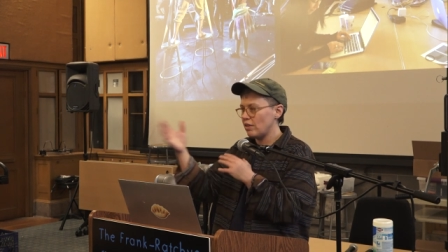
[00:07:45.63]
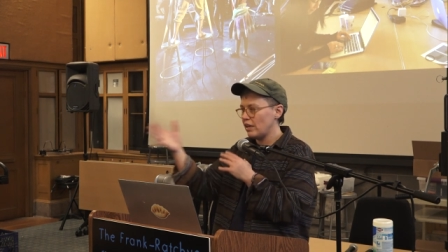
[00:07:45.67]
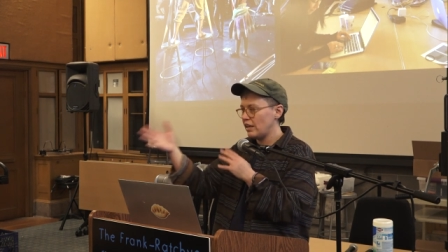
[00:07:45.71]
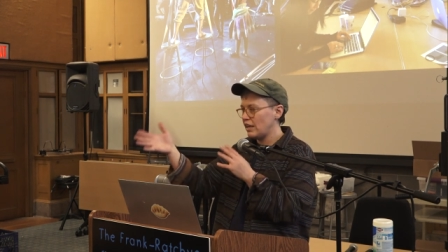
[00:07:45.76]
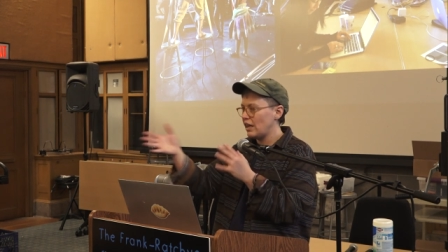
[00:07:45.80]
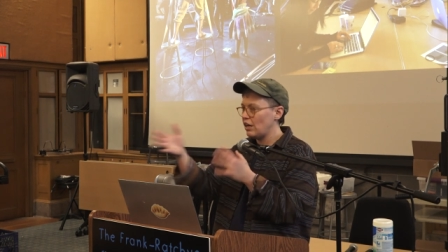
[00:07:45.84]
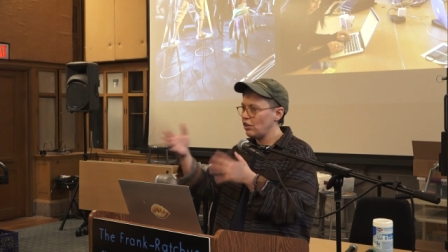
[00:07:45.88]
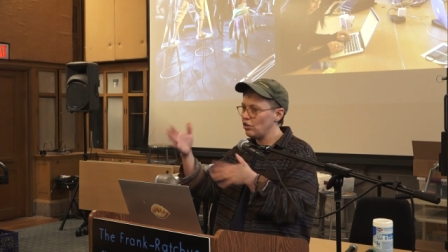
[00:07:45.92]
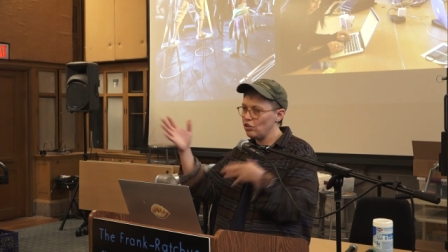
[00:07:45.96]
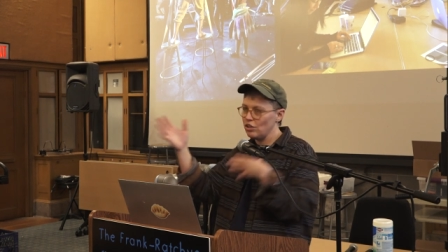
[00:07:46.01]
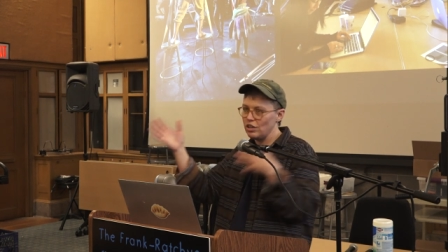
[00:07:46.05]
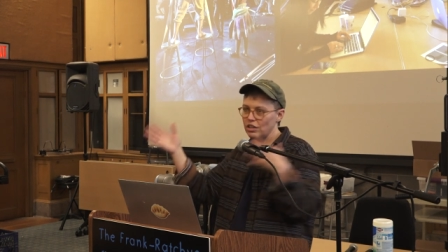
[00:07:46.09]
Right
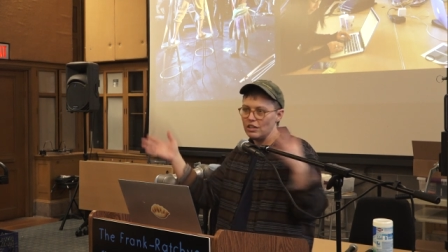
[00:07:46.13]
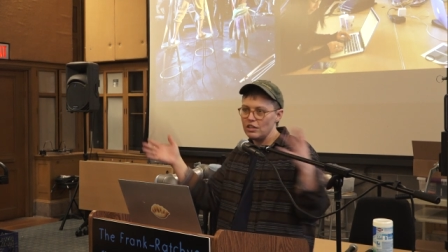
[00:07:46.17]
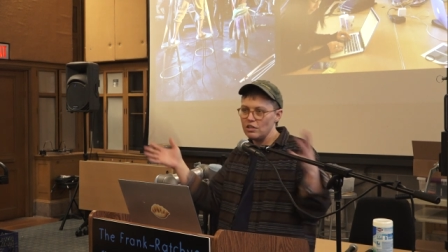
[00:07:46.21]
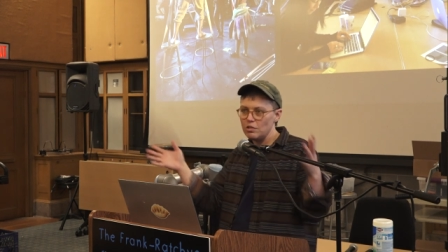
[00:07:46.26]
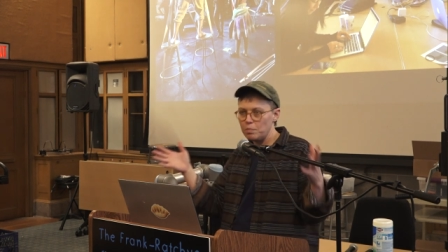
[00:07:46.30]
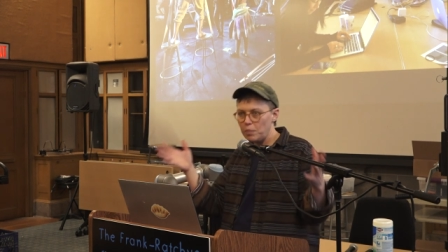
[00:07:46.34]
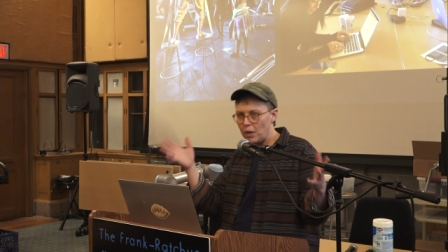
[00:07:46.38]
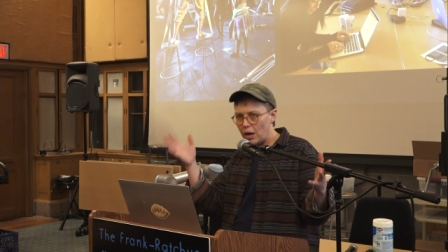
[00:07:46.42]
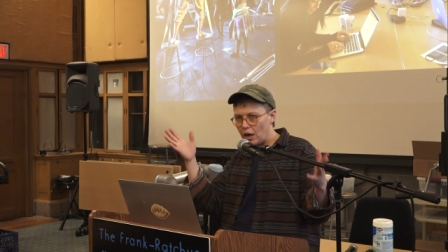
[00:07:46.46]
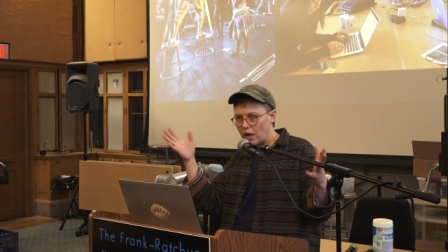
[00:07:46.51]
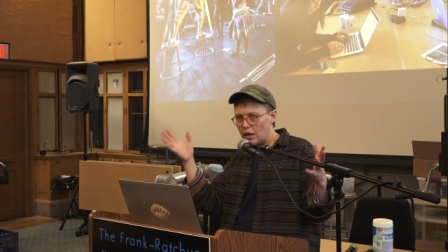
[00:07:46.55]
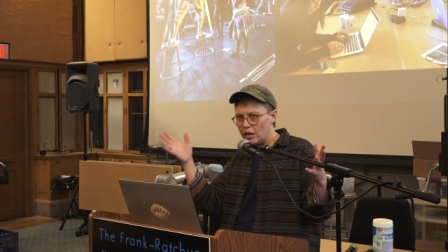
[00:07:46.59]
now you're in this
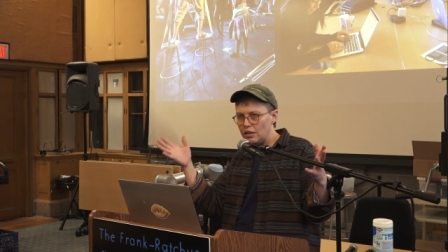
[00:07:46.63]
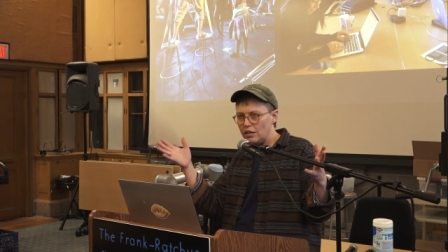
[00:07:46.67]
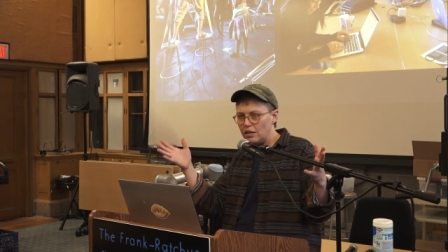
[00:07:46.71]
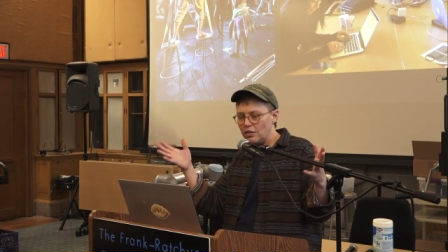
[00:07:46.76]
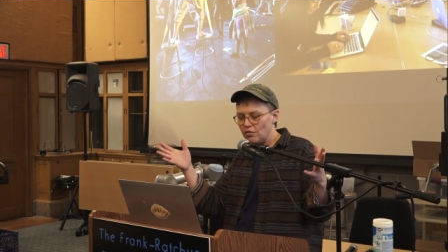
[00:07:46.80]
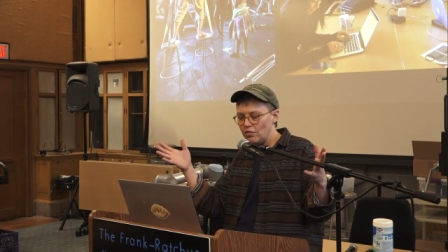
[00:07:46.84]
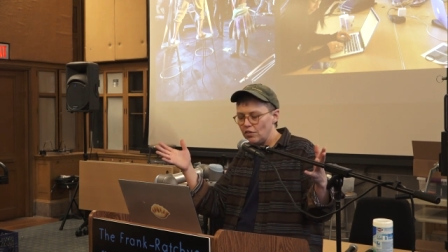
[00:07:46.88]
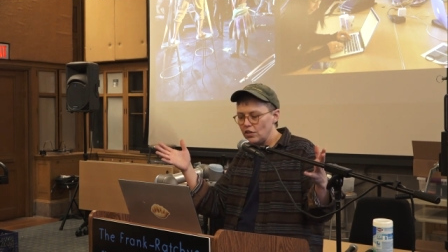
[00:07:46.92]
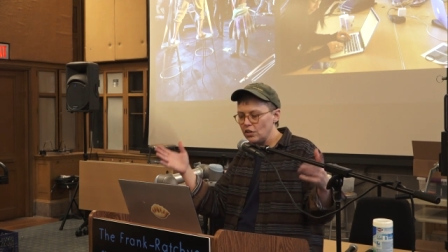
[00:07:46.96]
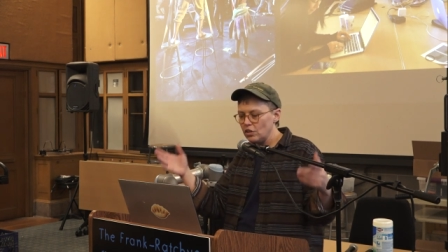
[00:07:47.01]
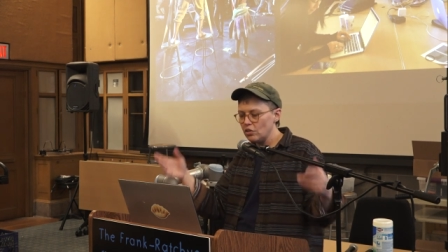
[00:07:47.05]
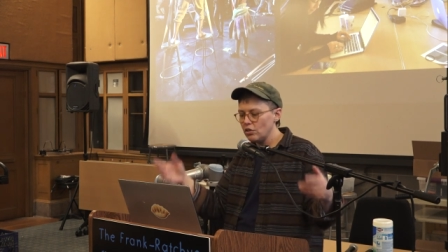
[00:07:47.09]
pod
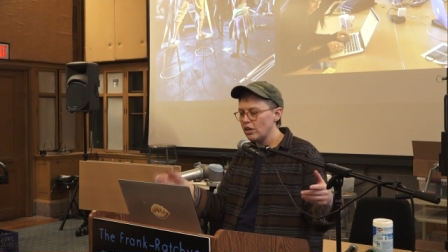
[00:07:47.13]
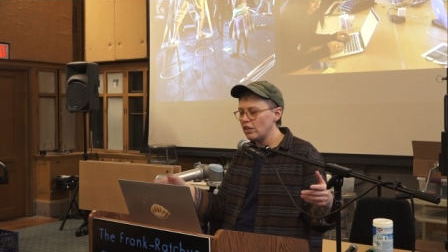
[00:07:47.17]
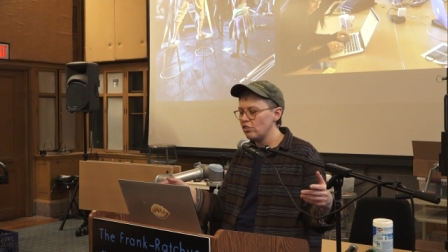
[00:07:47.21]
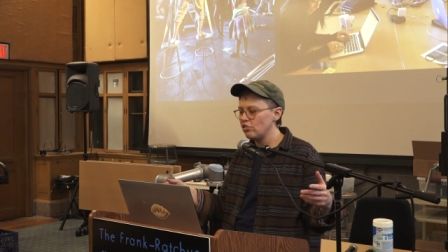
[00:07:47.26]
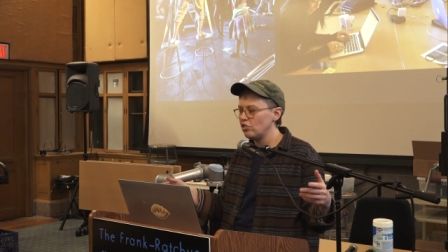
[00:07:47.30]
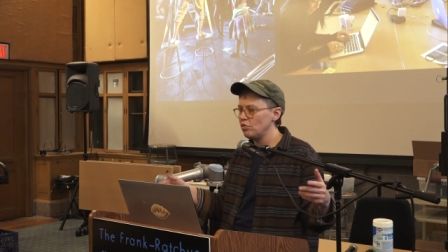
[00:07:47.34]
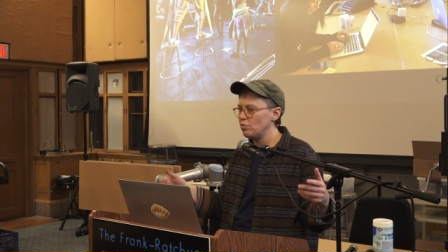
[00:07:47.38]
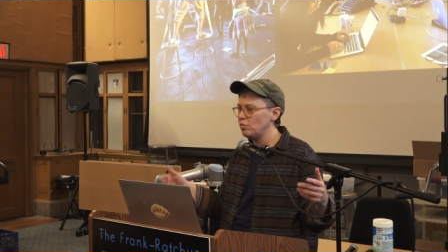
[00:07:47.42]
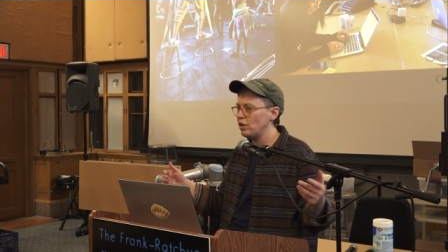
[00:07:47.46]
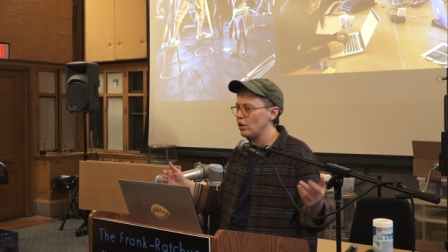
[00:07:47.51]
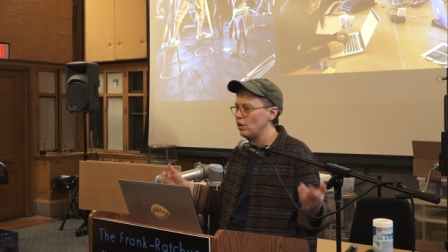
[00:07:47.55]
configuration.